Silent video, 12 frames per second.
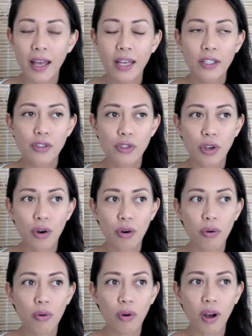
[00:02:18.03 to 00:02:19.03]

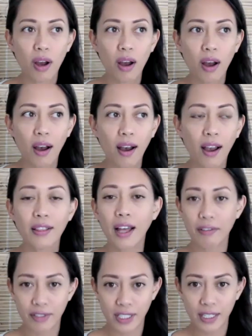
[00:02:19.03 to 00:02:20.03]
So I
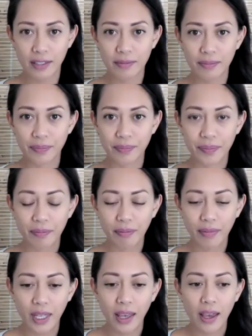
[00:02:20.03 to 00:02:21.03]
left it.
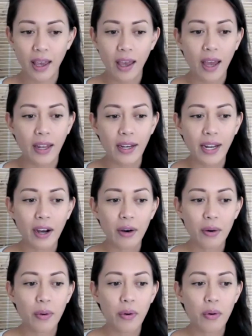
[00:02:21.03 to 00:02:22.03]

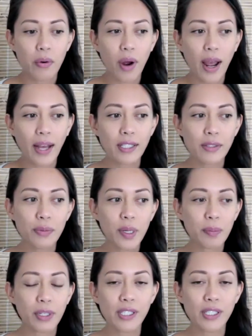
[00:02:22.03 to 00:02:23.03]
Now, as we
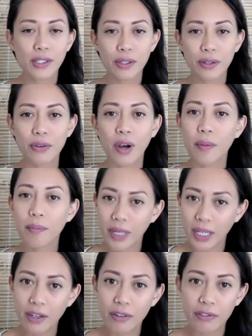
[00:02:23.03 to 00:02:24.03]
pursue a
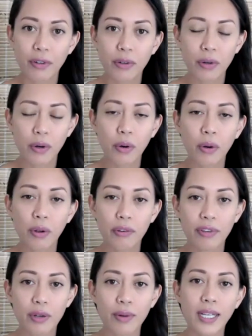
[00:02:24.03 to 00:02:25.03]
meaningful goal
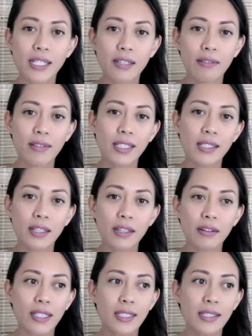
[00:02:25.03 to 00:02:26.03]
for the rest of the
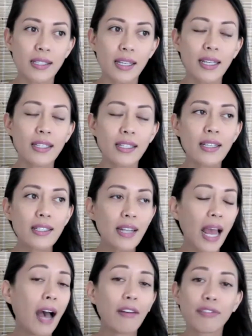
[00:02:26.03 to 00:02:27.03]
series, it doesn't
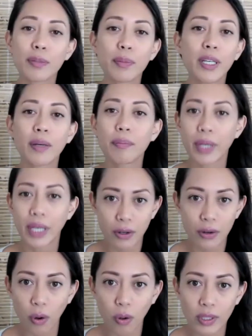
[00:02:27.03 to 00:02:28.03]
have to be a big
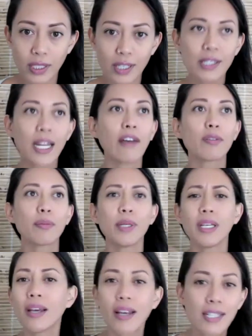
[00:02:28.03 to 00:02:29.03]
goal. It doesn't have to
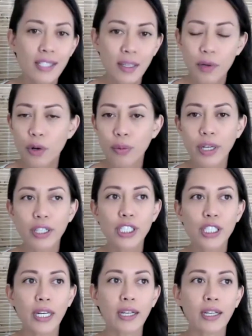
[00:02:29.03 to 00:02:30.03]
be some career
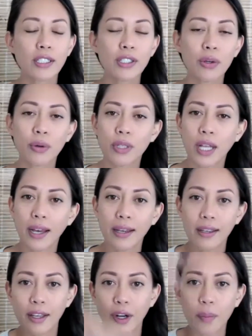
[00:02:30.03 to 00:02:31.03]
change or
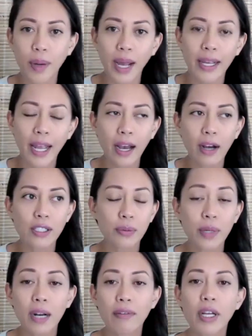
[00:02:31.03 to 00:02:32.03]
like, buying a house or
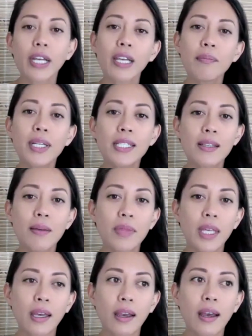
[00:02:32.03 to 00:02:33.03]
whatever. It can be
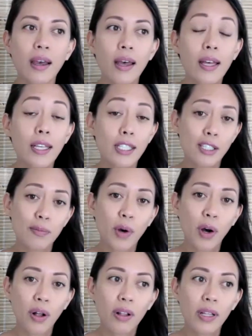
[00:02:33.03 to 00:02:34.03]
something
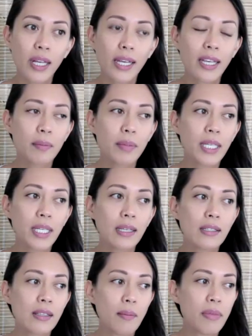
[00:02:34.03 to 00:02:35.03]
small. It can be
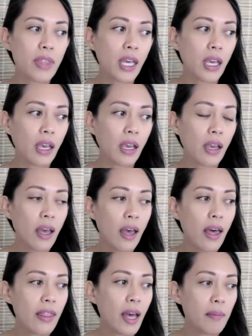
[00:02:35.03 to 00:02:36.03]
something
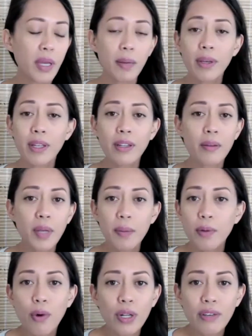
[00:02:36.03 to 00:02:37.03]
that maybe
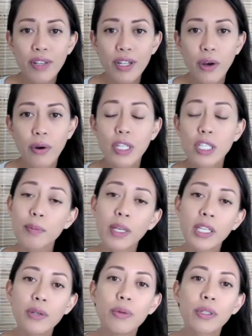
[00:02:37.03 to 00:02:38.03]
people won't even notice, but
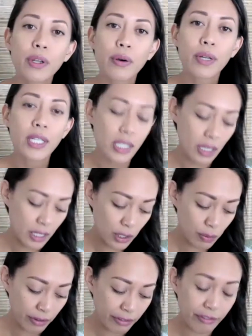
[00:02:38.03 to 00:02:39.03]
you will notice and you
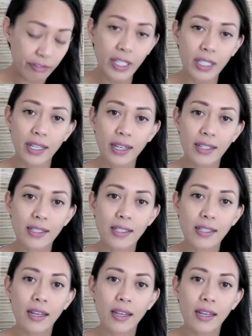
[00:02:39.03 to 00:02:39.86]
will feel it.